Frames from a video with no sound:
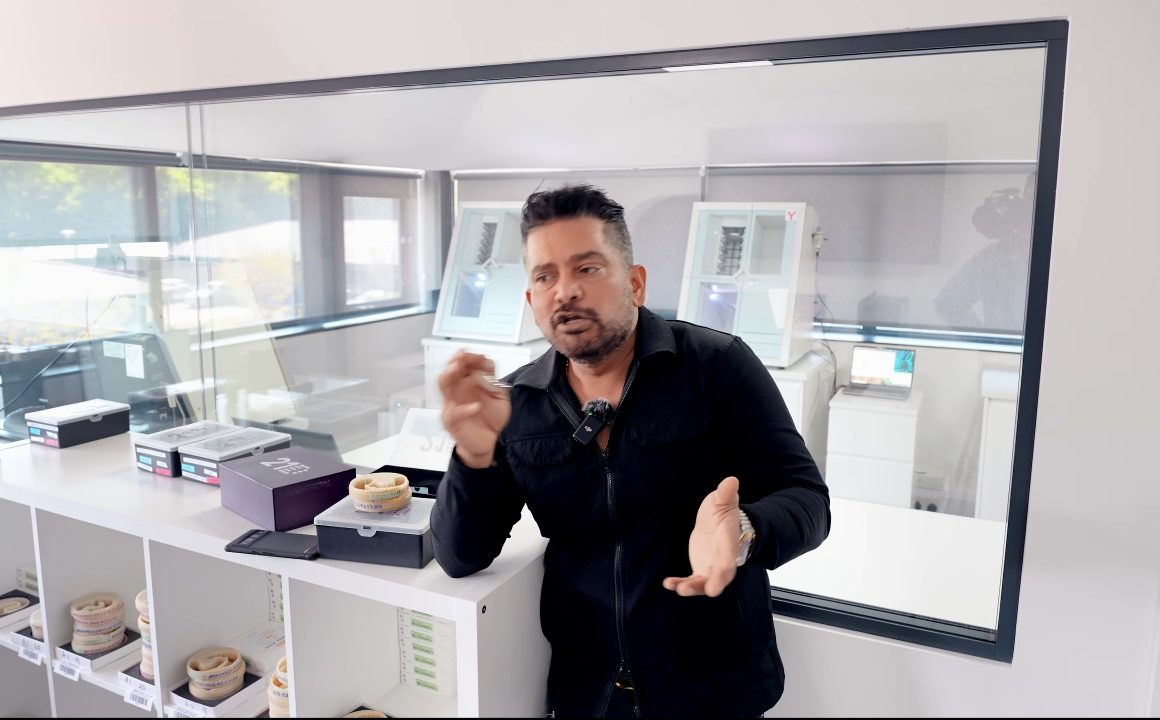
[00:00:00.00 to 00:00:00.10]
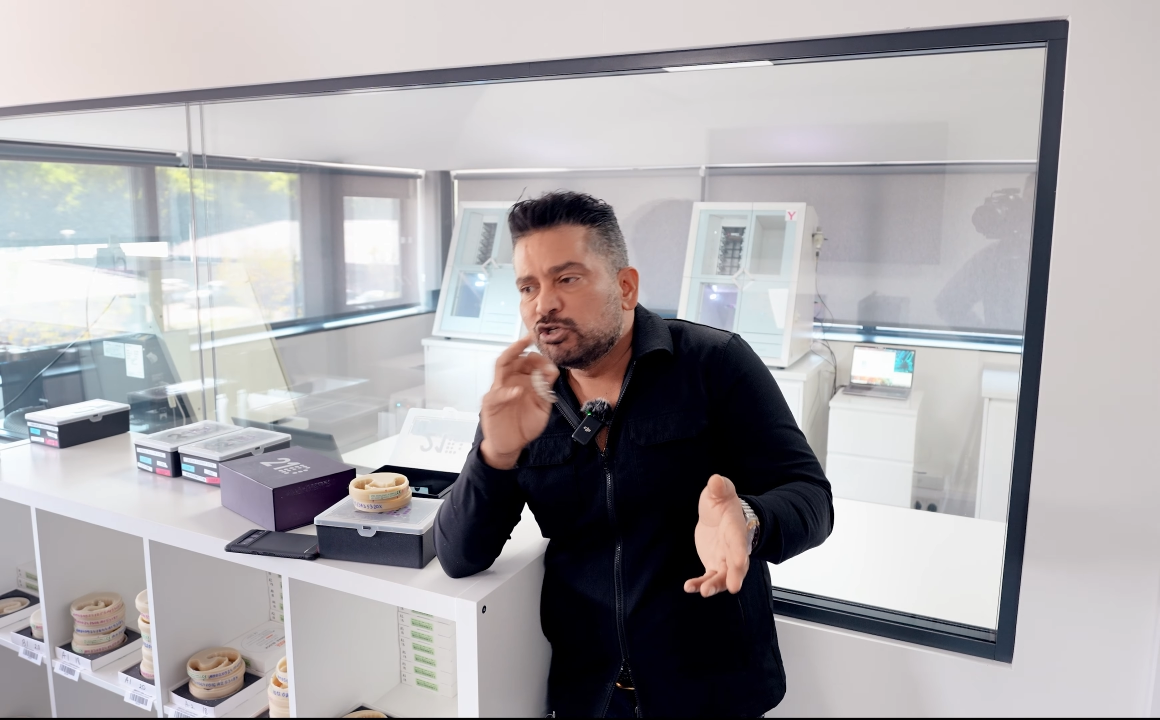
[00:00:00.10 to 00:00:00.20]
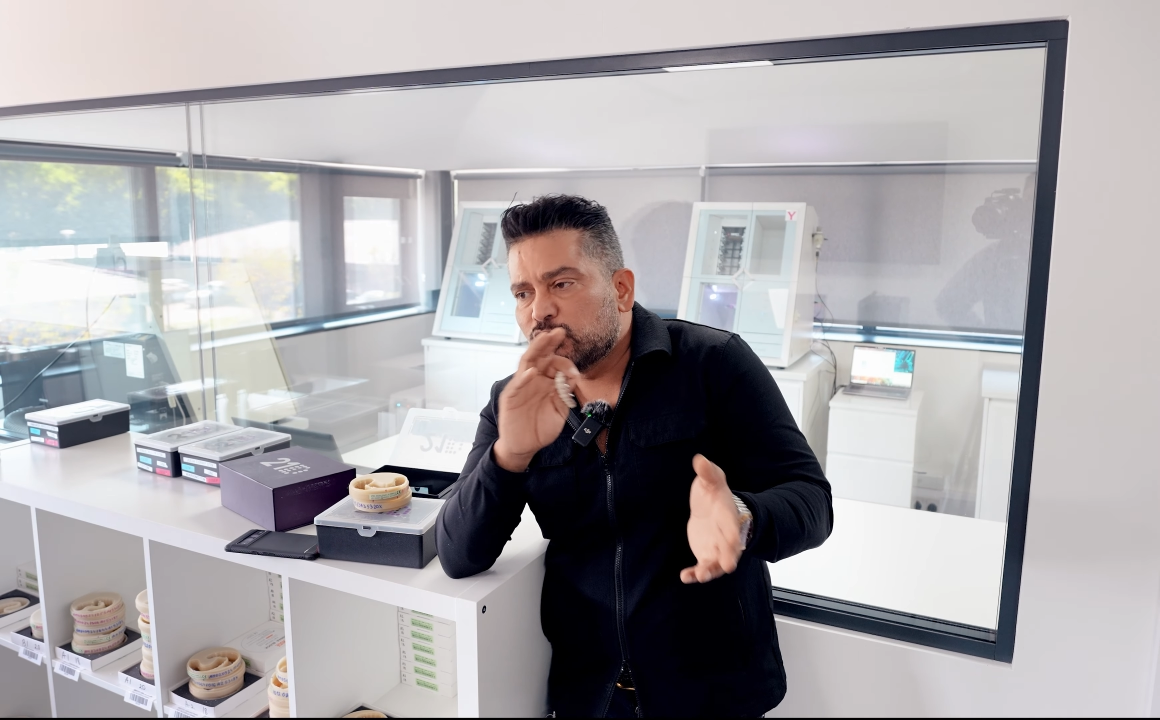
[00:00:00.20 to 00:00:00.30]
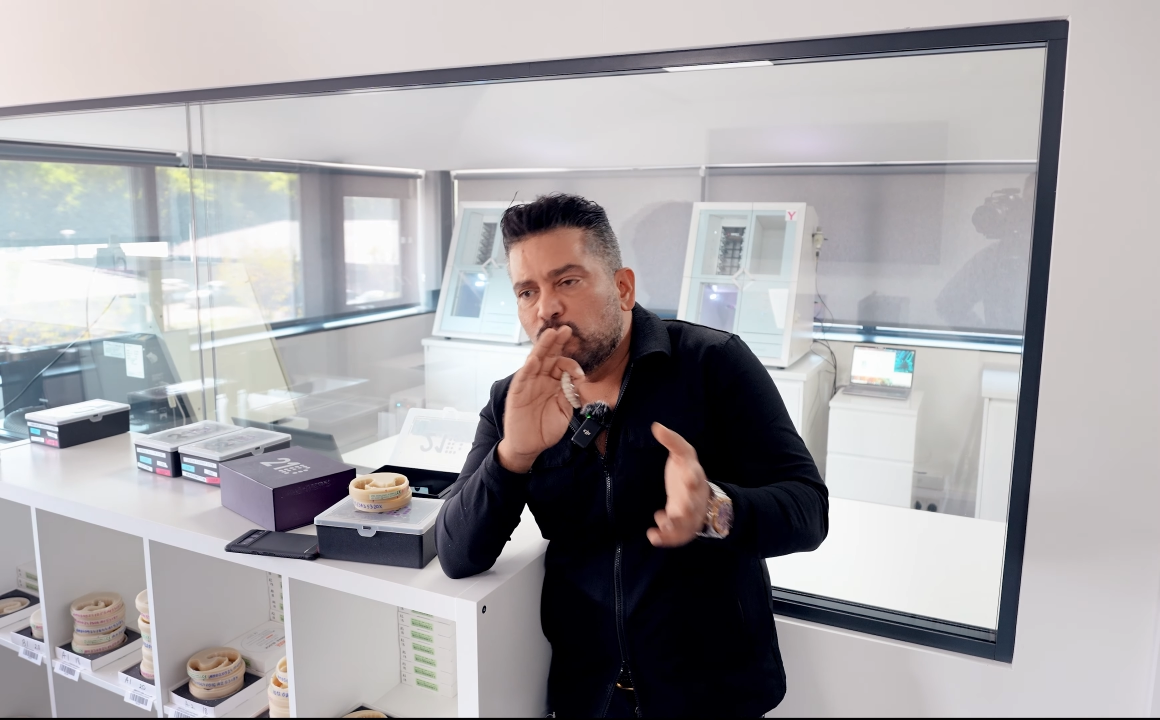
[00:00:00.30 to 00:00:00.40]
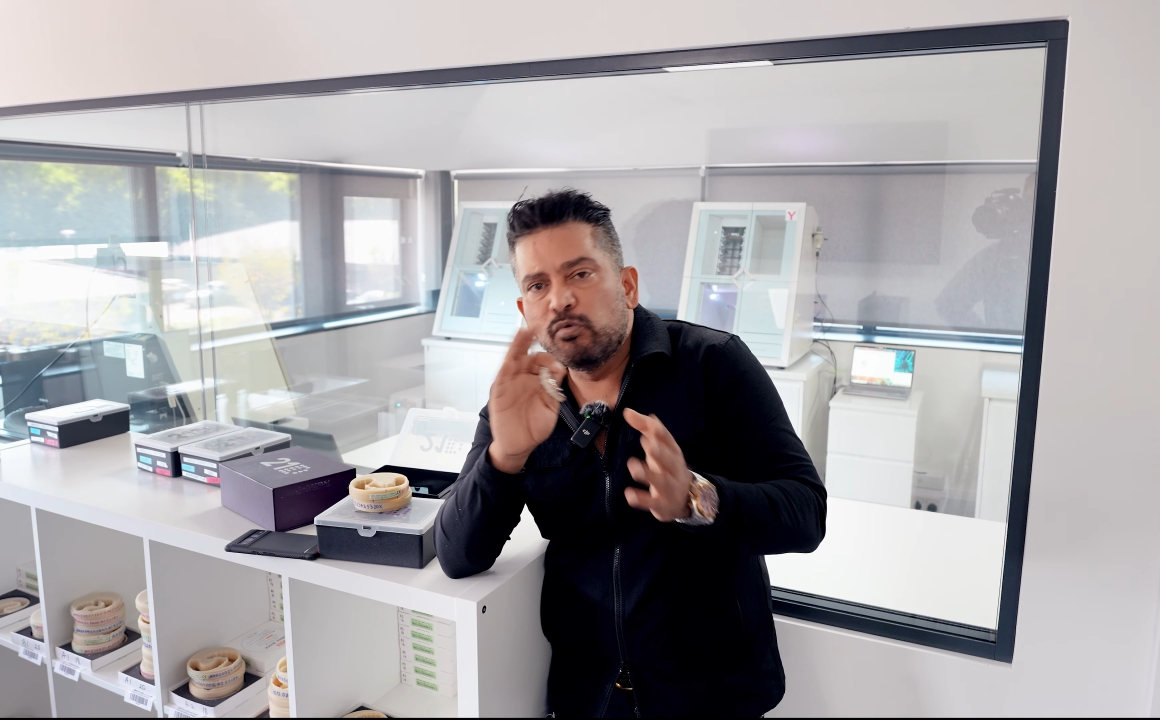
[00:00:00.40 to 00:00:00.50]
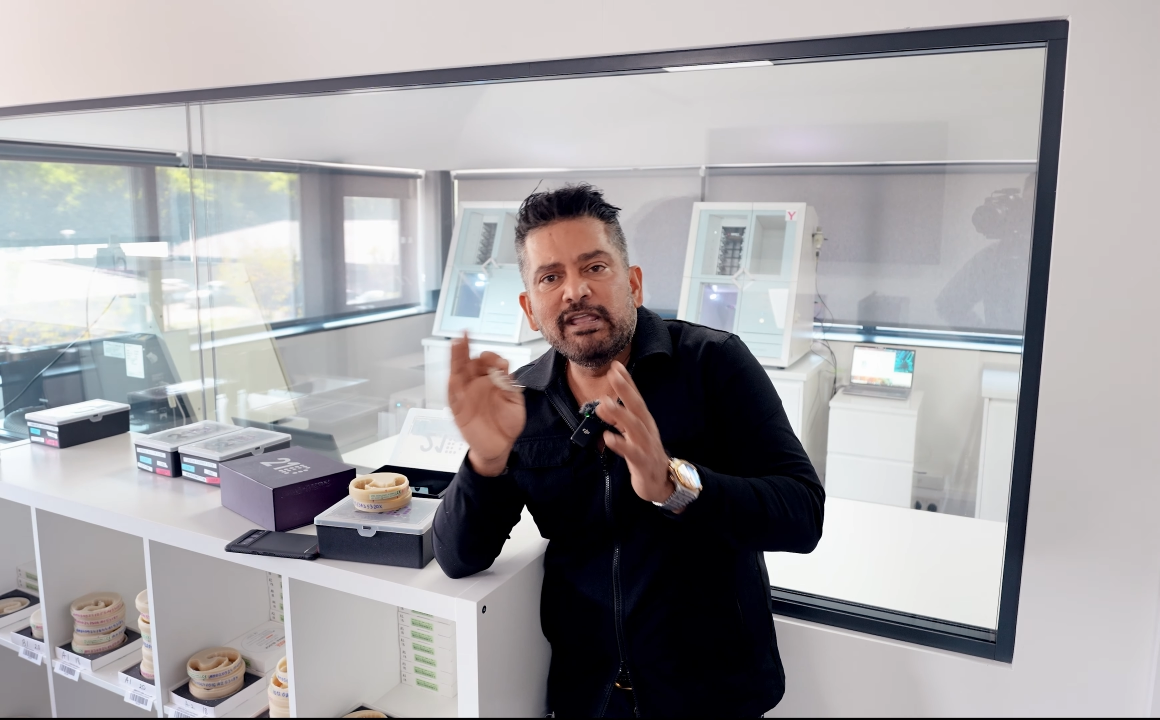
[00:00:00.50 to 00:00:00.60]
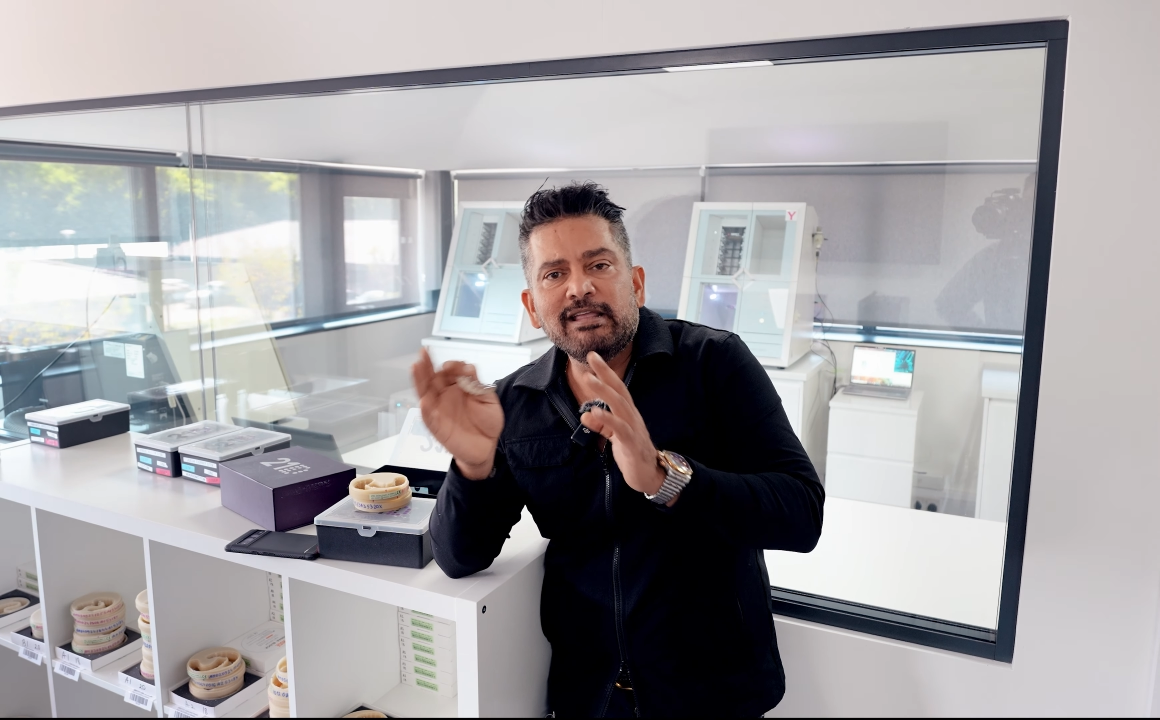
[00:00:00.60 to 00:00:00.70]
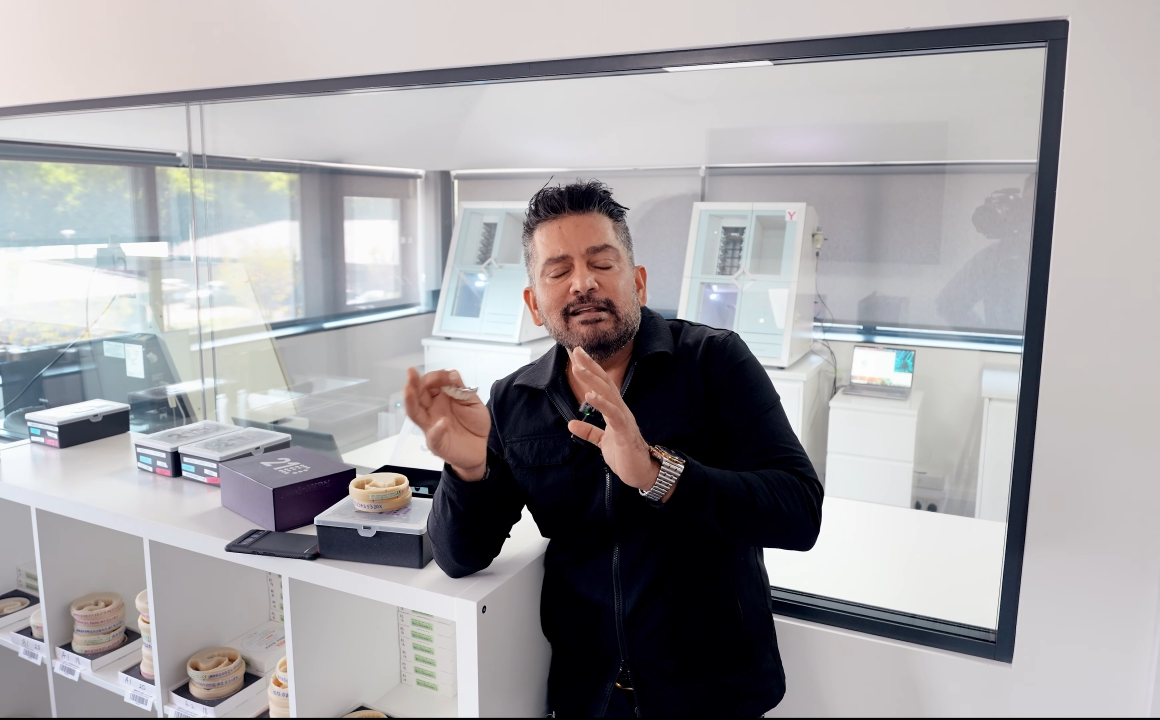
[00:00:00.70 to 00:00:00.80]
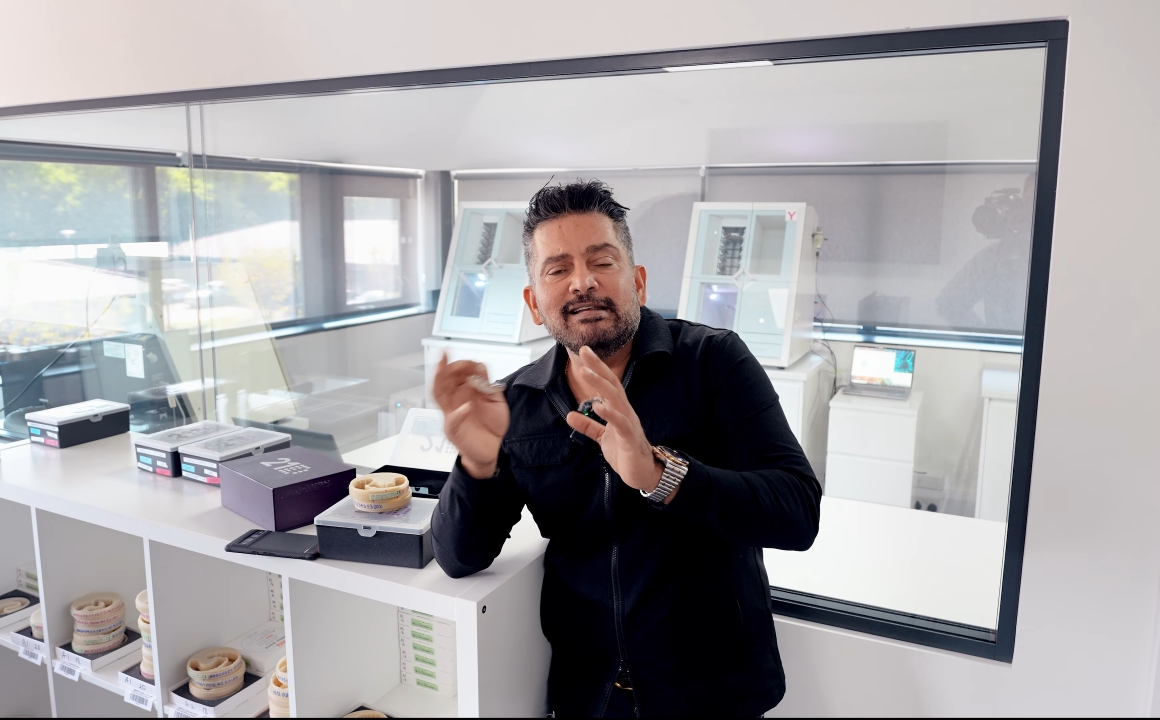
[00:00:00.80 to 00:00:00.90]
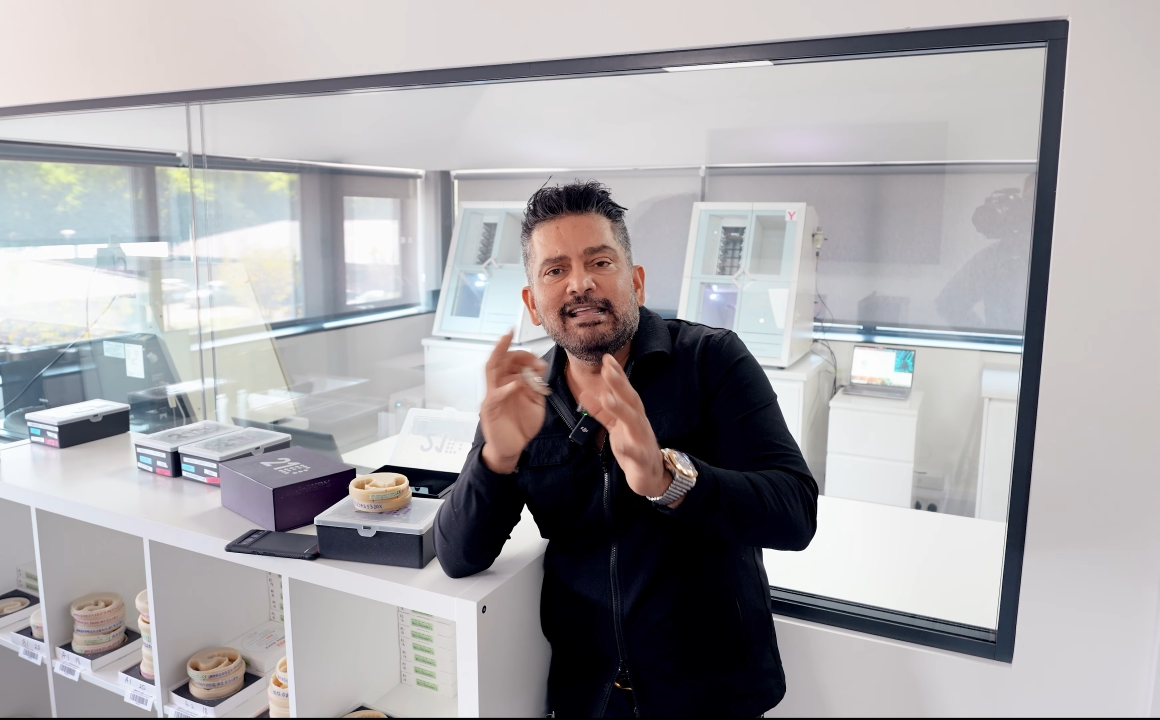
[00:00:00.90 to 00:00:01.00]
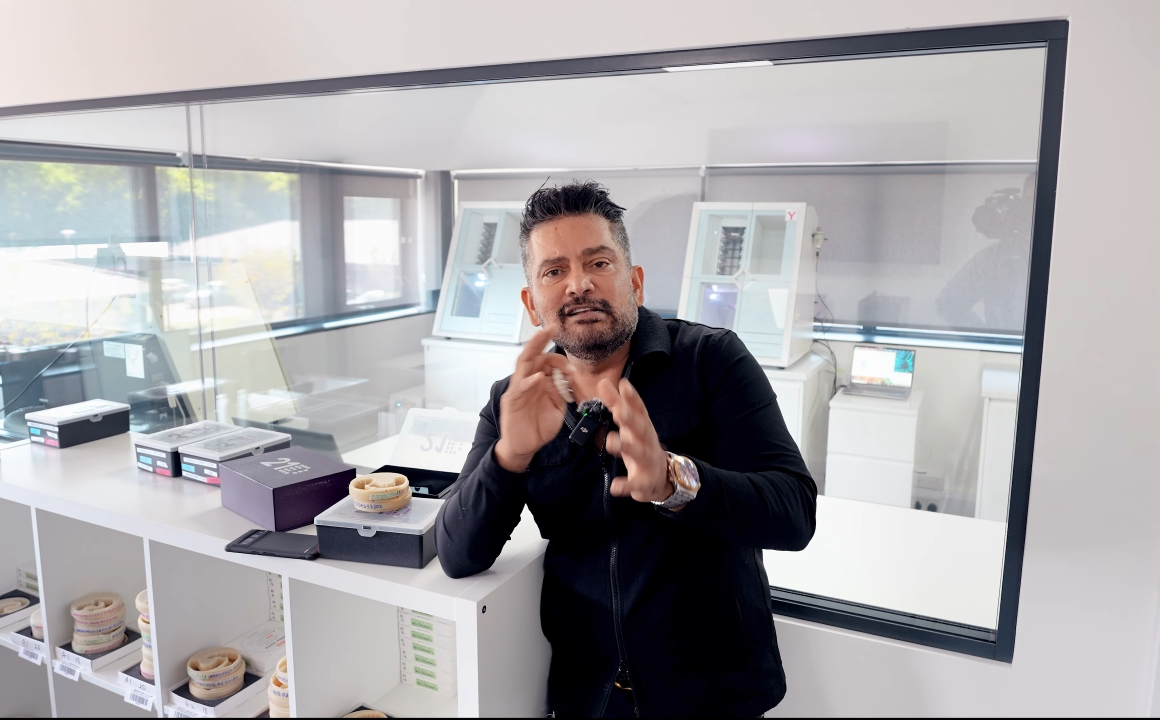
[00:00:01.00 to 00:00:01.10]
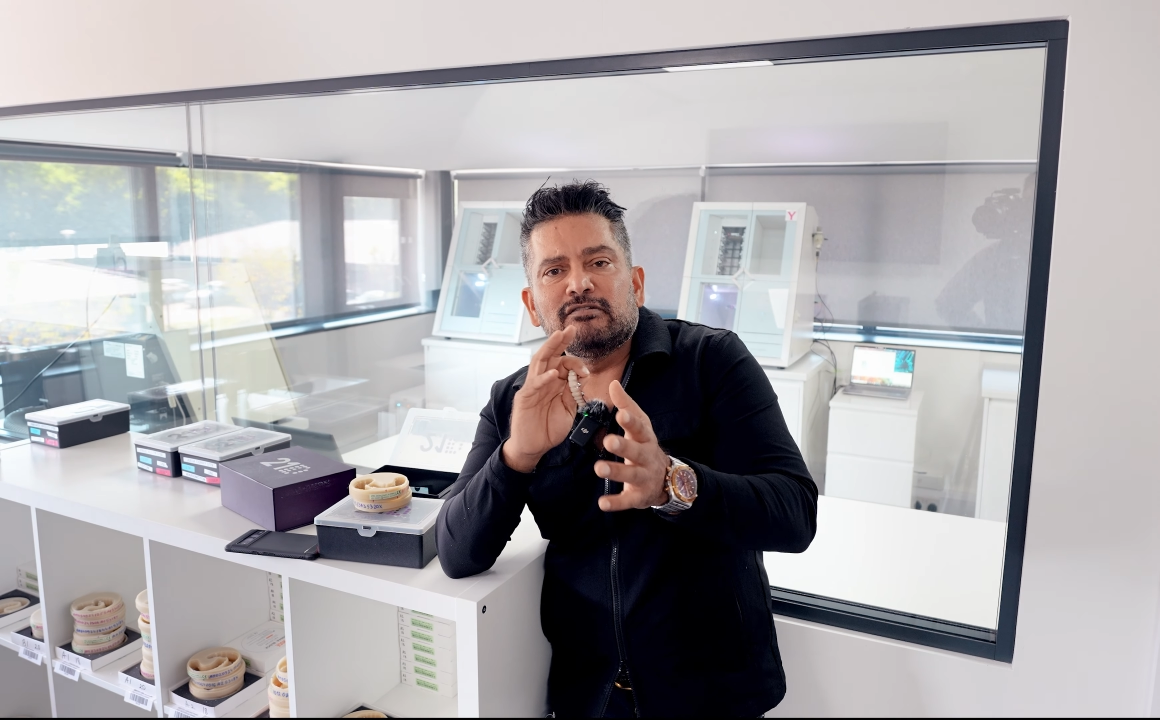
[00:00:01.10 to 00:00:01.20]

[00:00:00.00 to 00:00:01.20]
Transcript: So we need